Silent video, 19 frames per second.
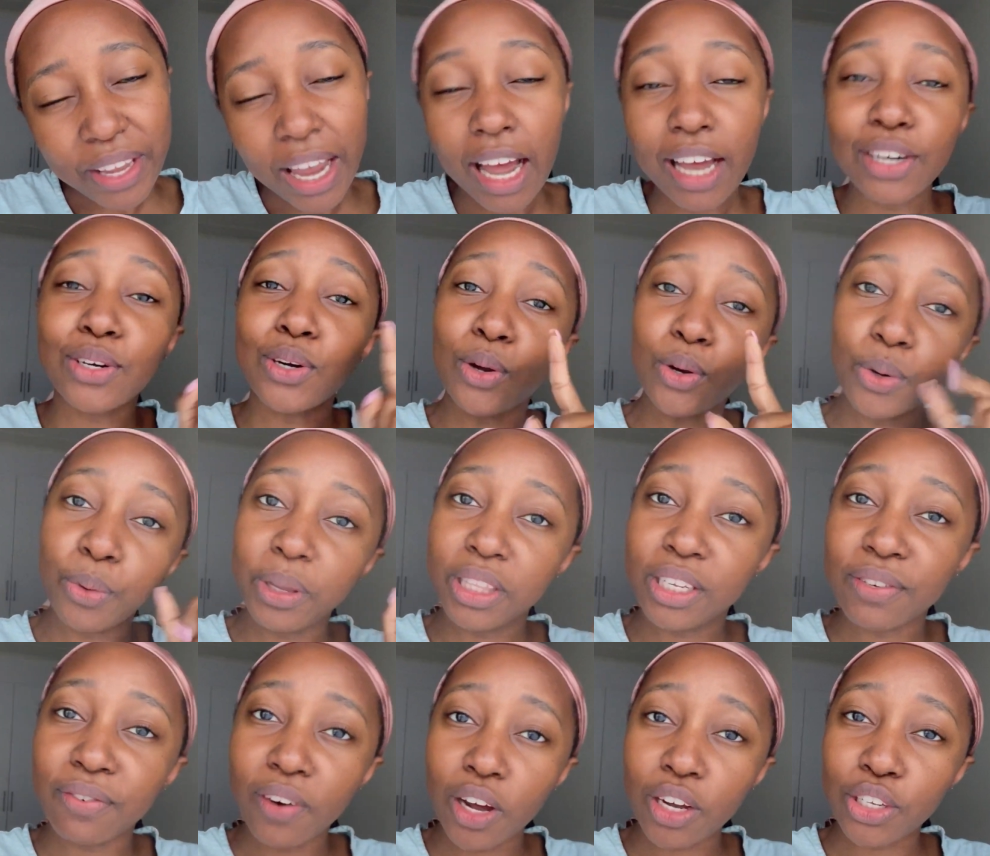I don't know when
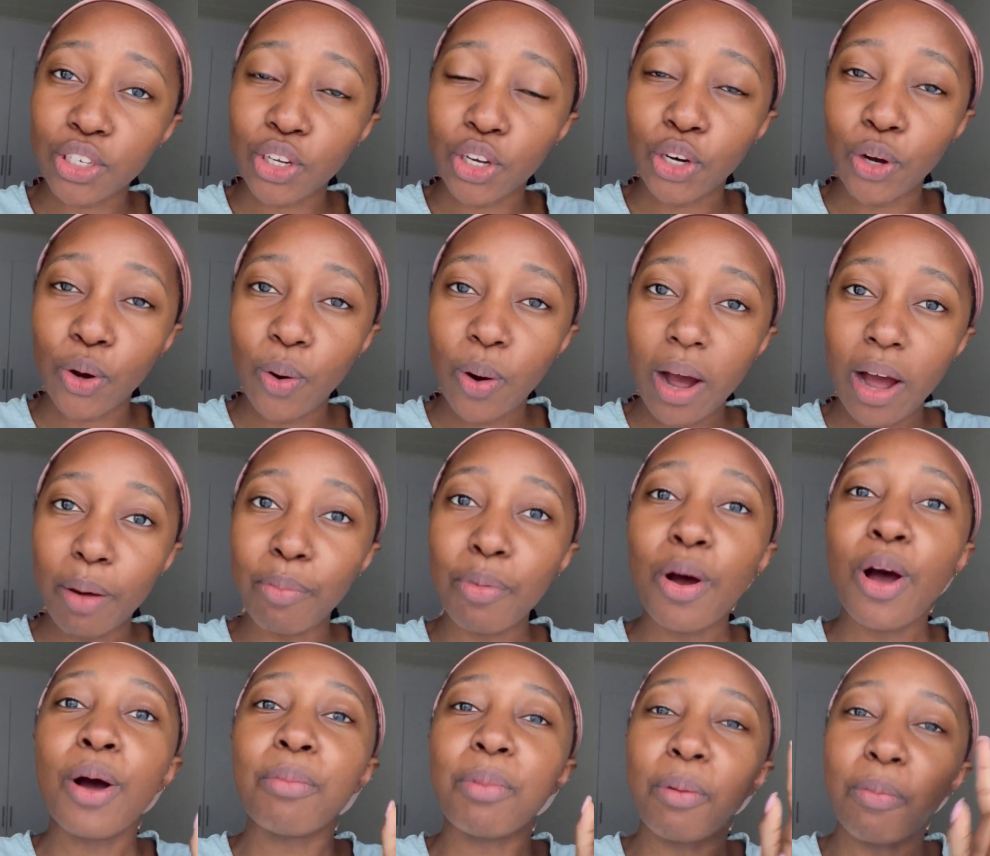this vlog is going to go up,
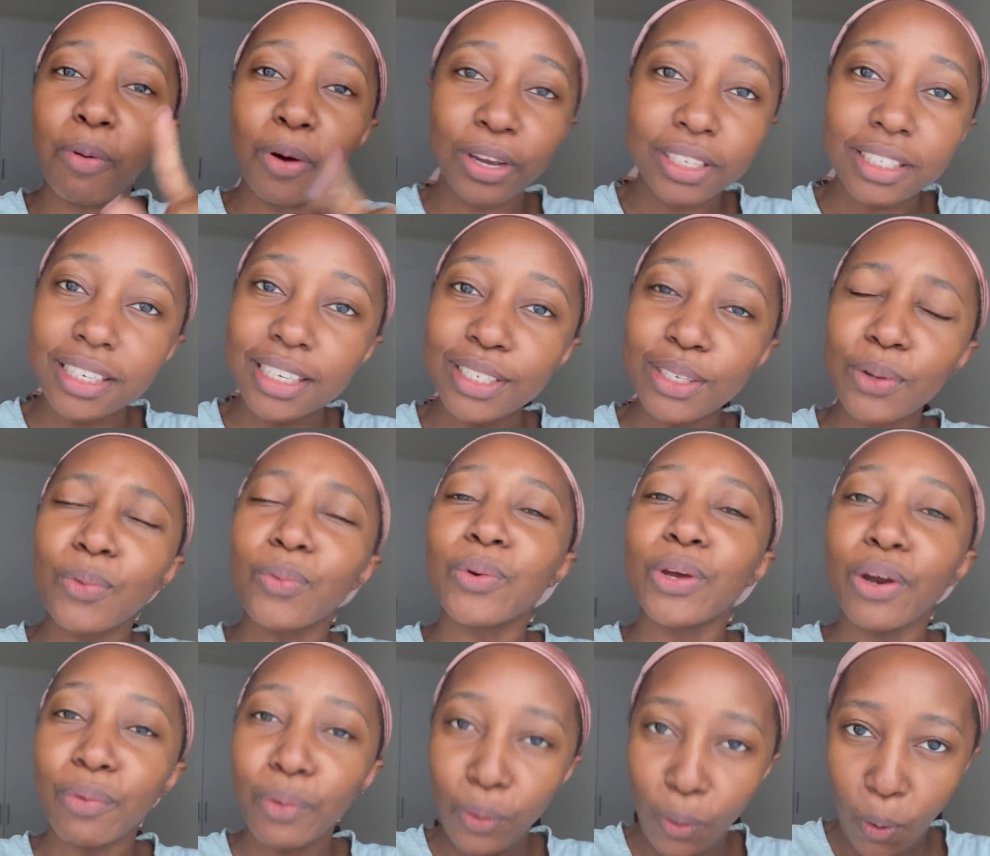but point is, we
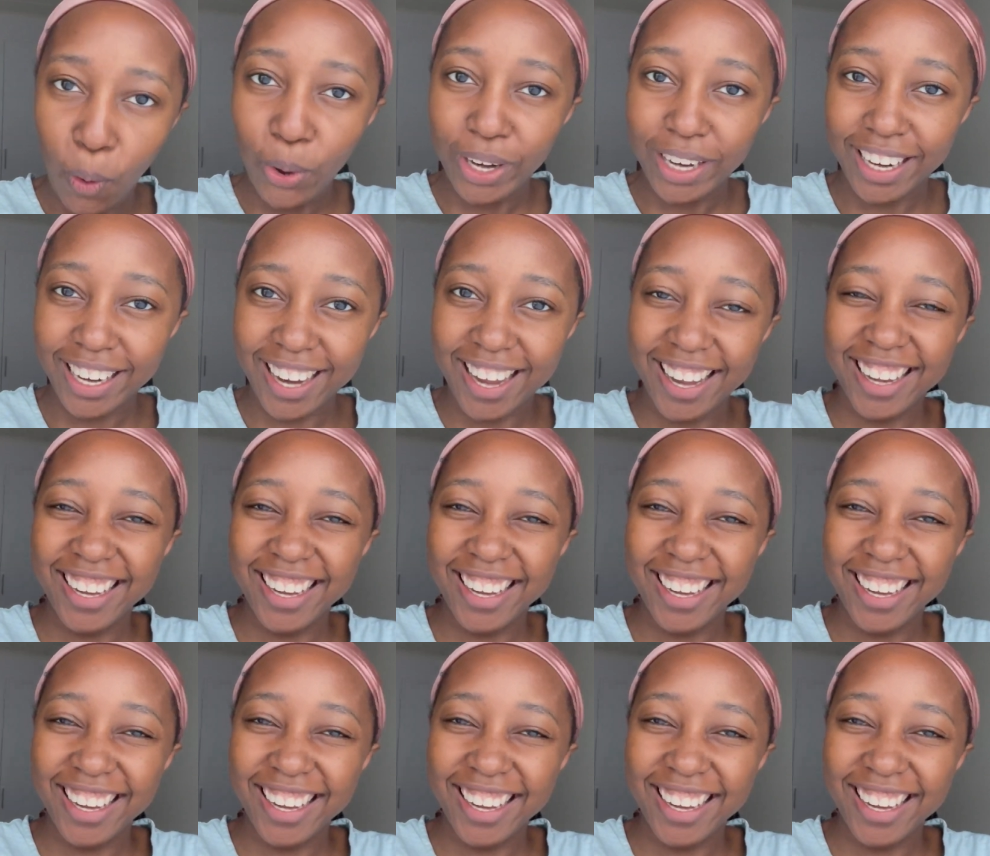are recording.